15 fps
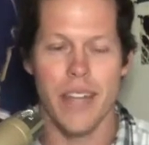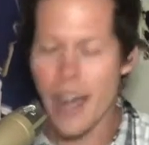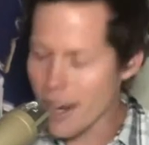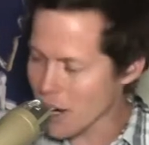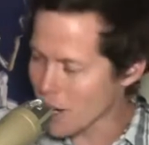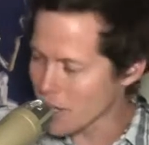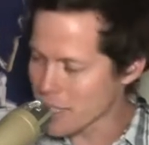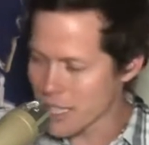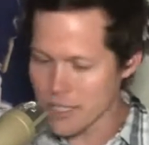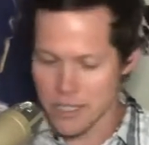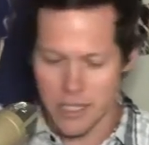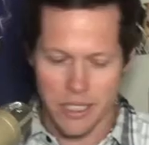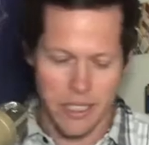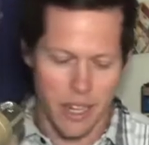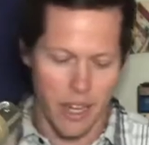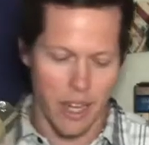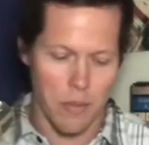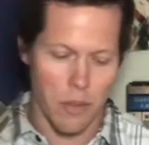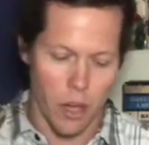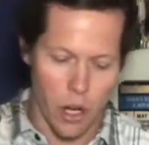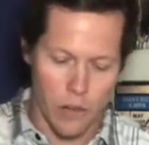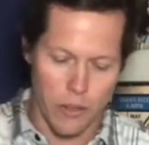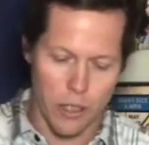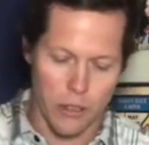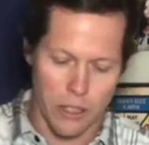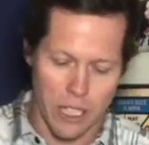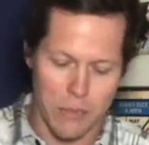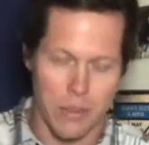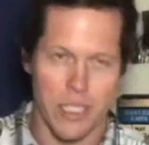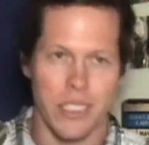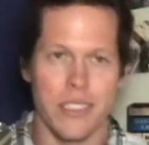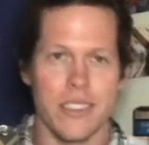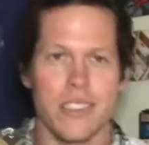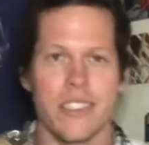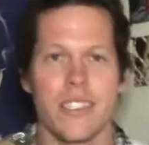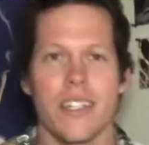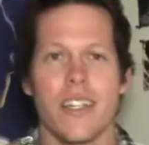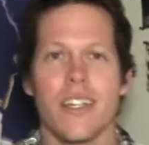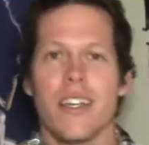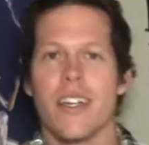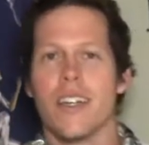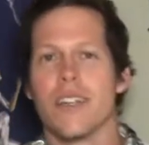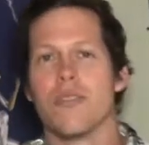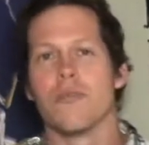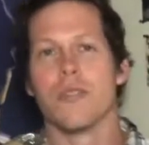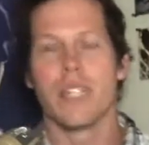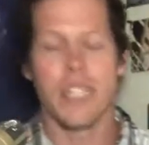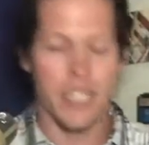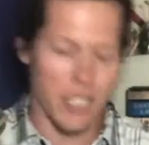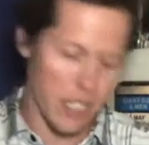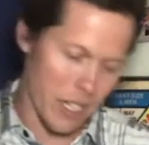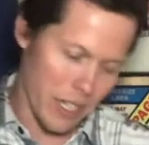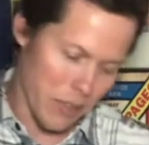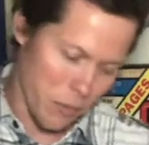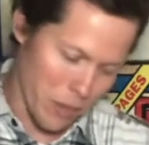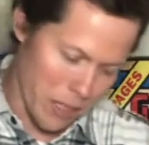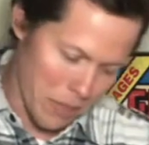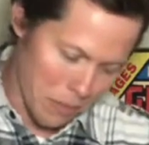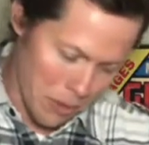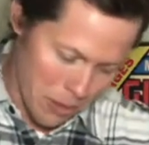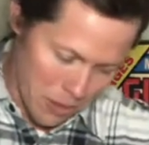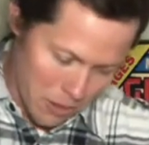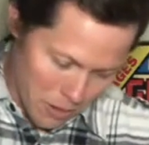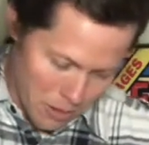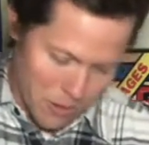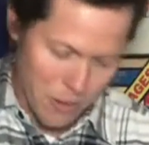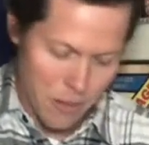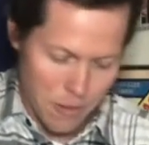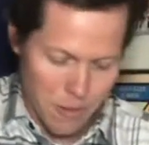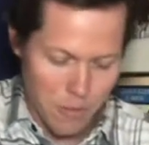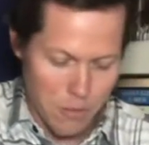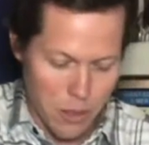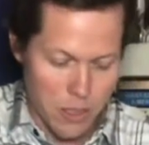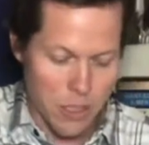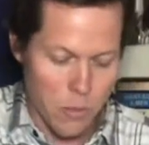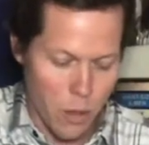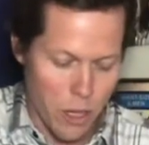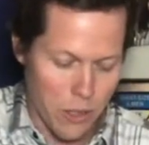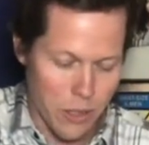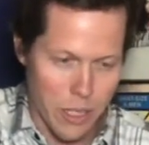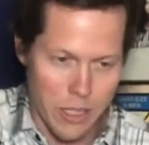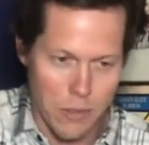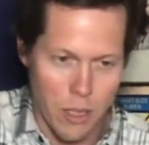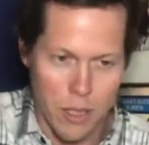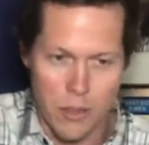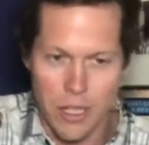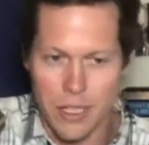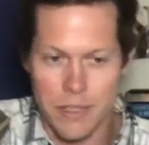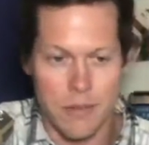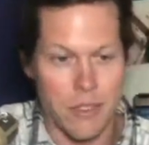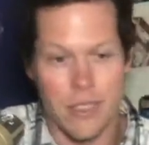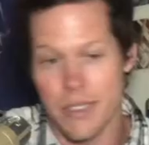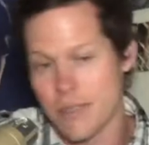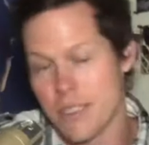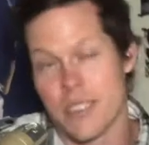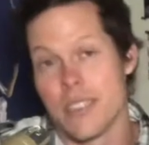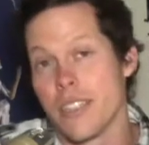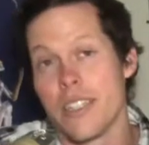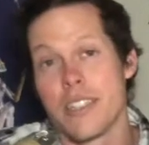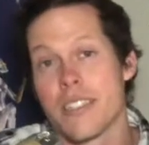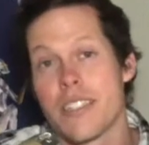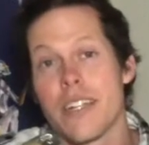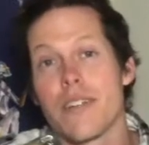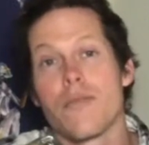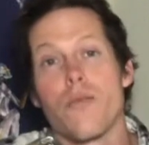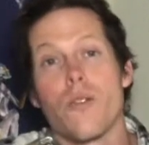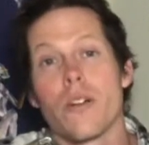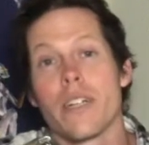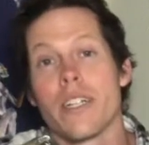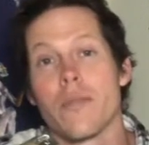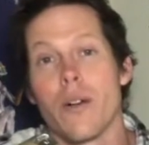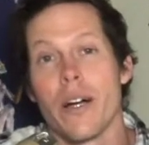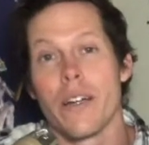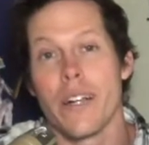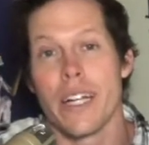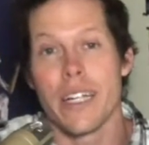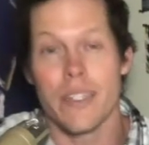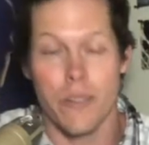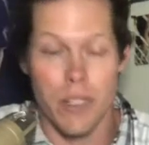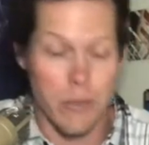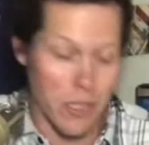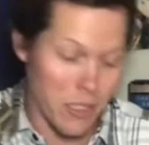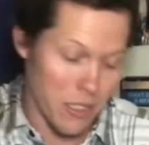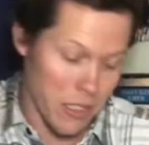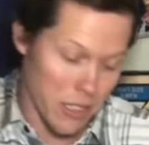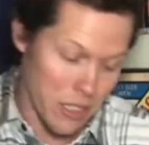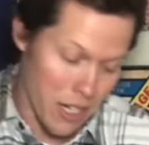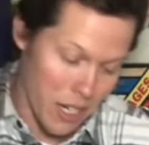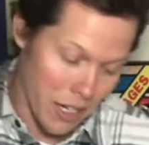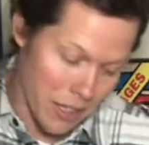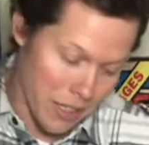Die Hard gets the dub over Gremlins. Read it and weep. Put some water on them already. You can stick a fork in them while you're at it. Gremlins, you're done.